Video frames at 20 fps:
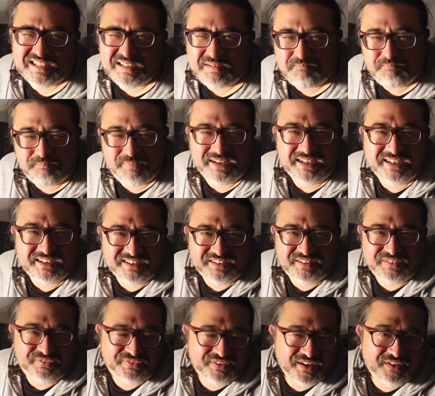and big
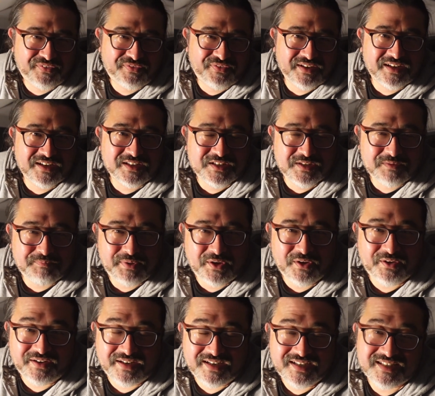and fluffy, and to be
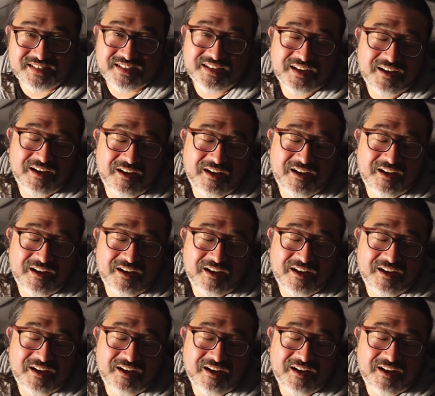honest,